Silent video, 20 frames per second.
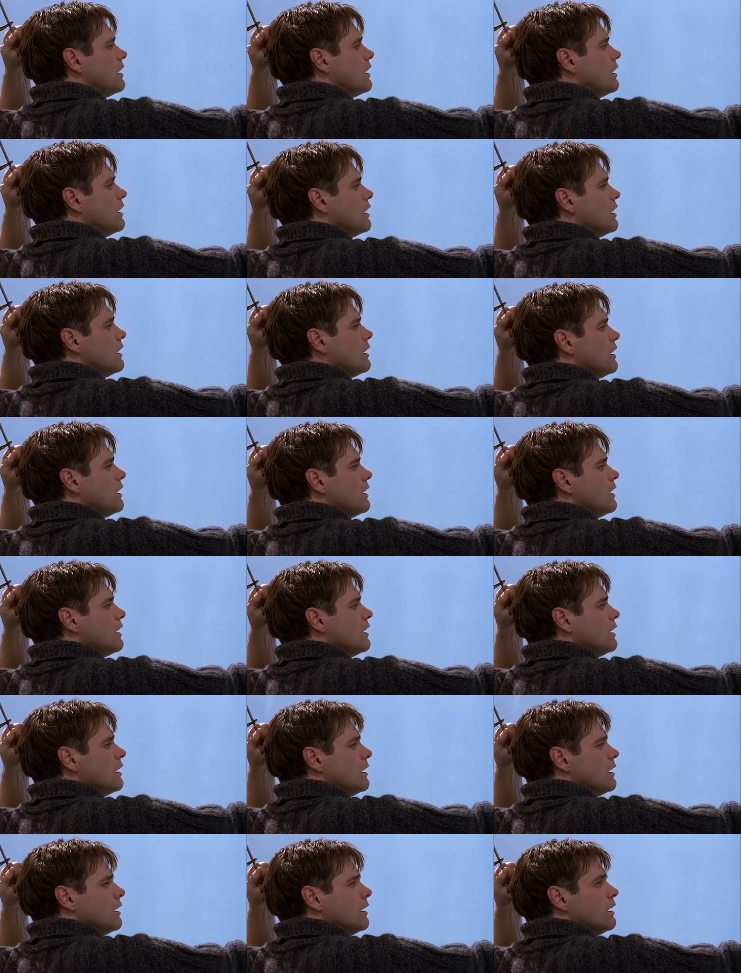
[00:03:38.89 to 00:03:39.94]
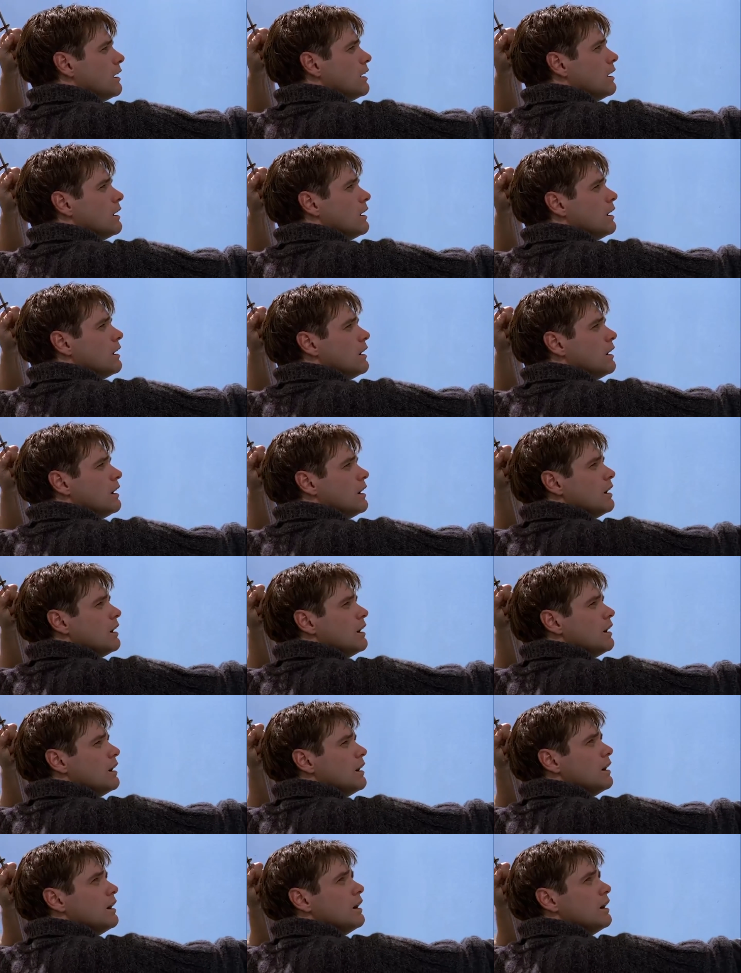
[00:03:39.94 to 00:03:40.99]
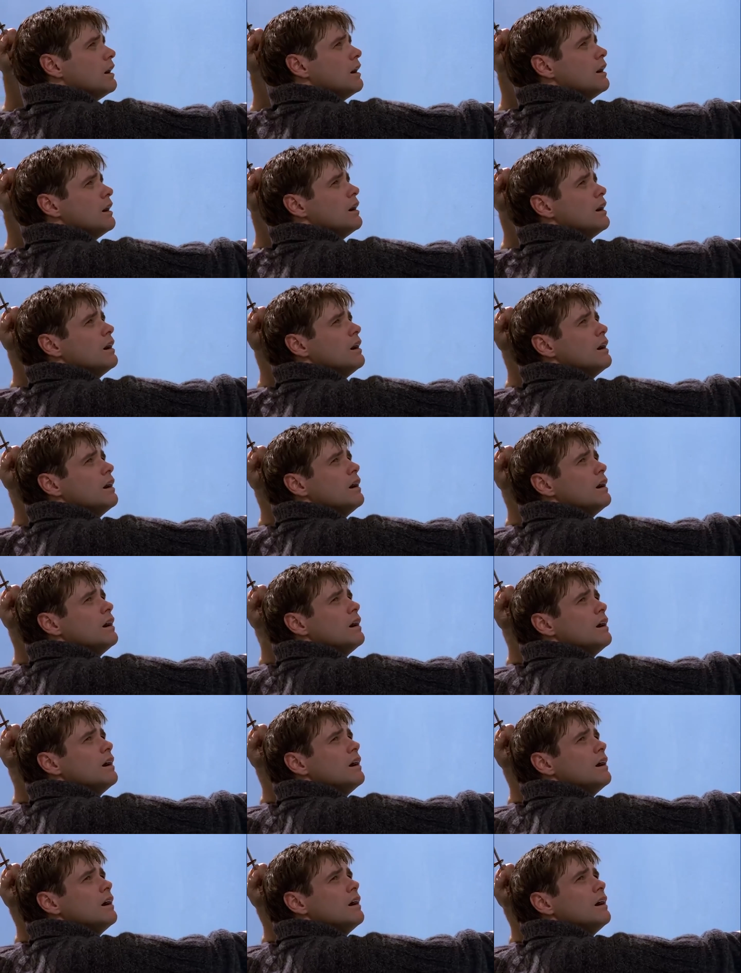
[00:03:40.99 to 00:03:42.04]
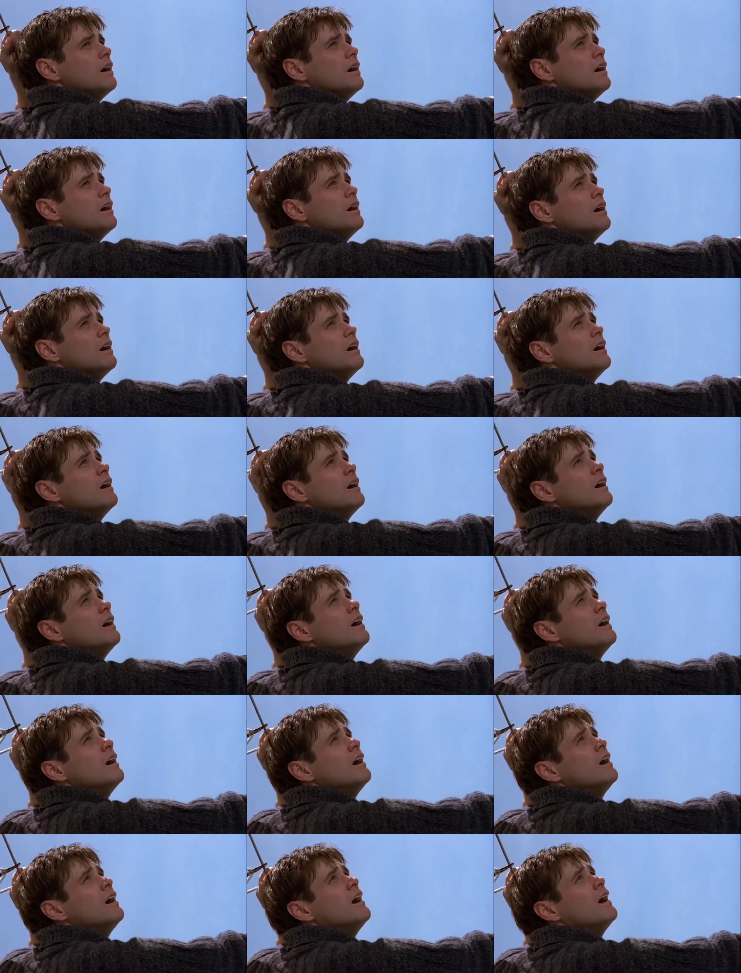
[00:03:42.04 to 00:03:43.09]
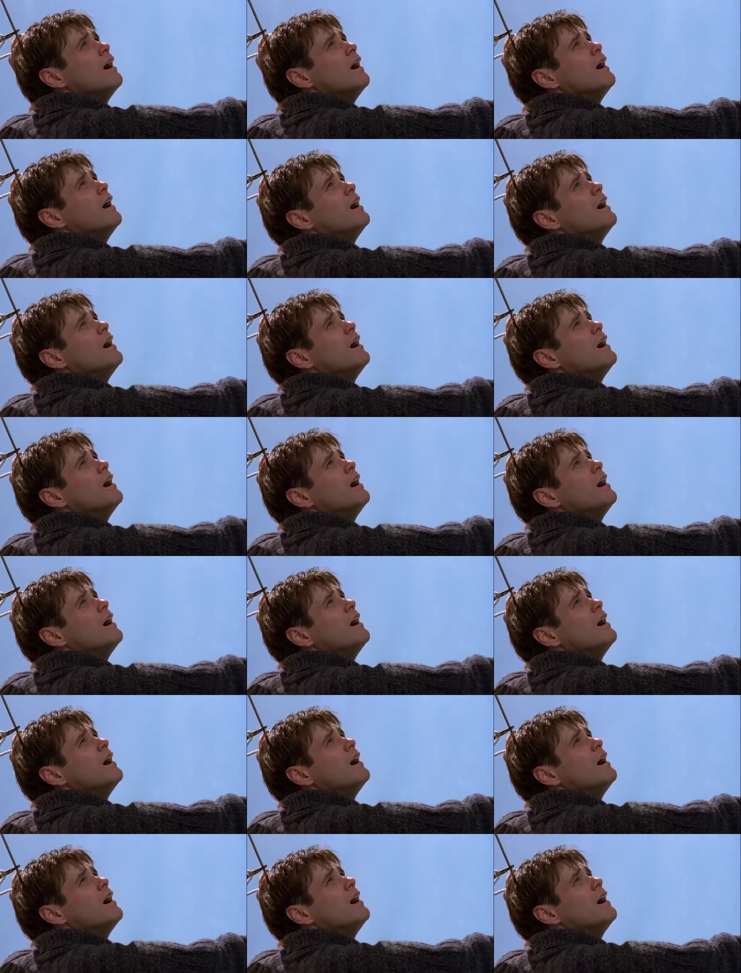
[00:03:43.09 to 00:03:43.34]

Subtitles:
(no one is talking)